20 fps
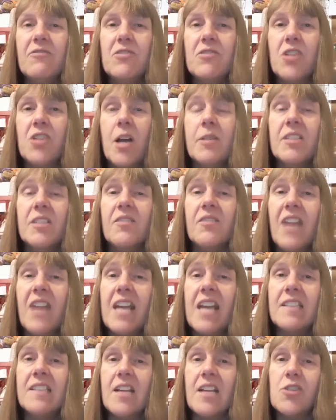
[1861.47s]
types of
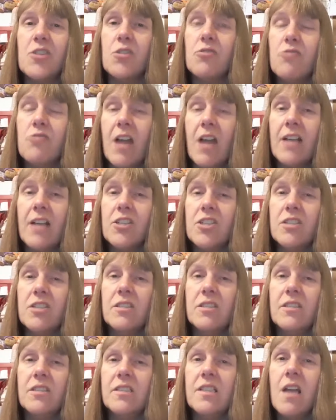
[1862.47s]
asexual
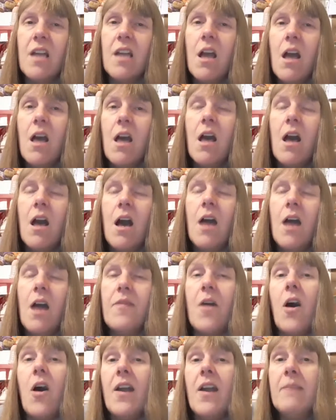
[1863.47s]
attractions
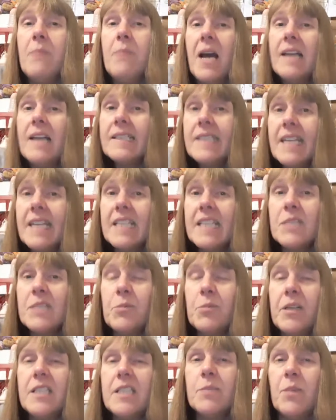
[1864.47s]
that I personally
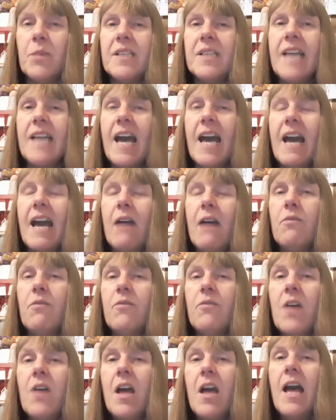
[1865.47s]
experience
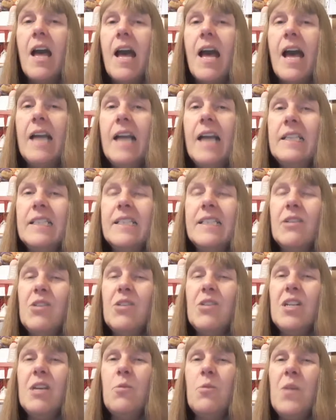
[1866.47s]
myself. And so,
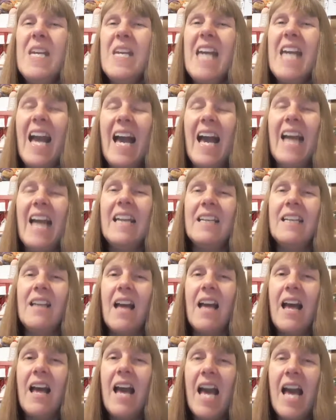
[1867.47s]
you know, we
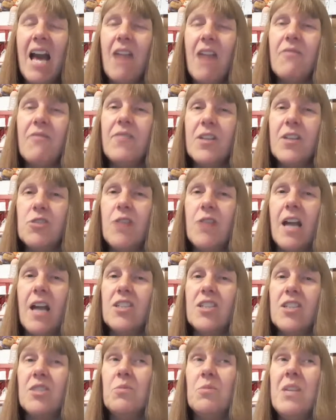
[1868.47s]
can have
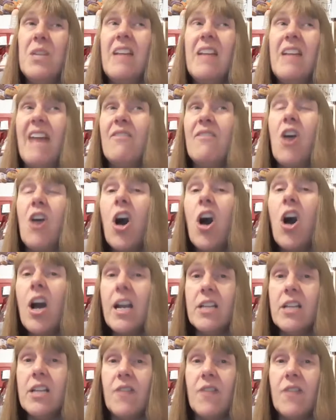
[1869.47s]
attractions. We can have high
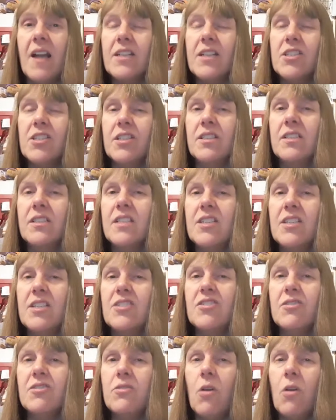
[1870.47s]
attractions. They're
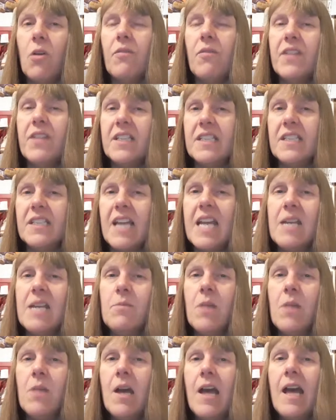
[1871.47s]
just not the
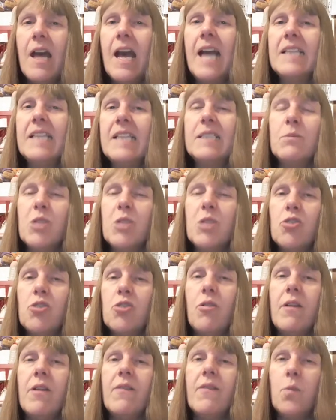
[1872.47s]
same as the
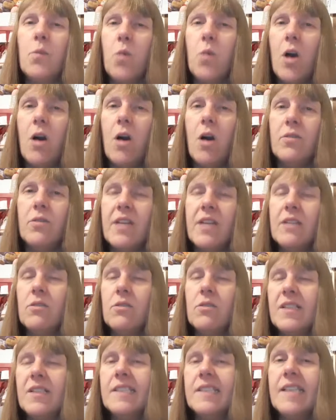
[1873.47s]
majority of the world. They're
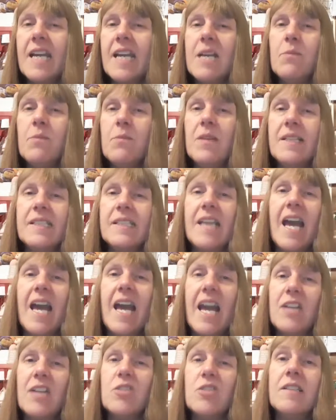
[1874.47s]
not the same as the
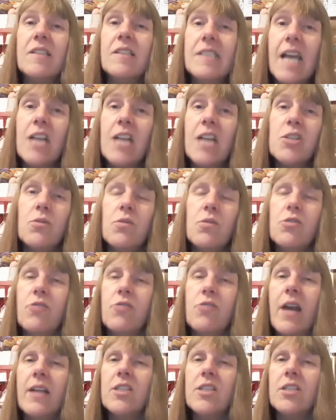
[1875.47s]
heterosexual
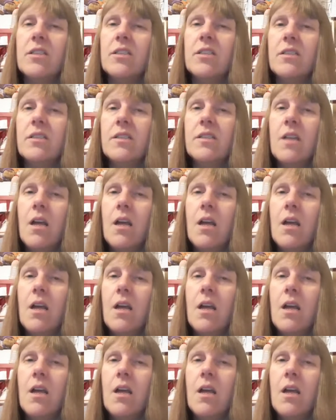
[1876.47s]
attractions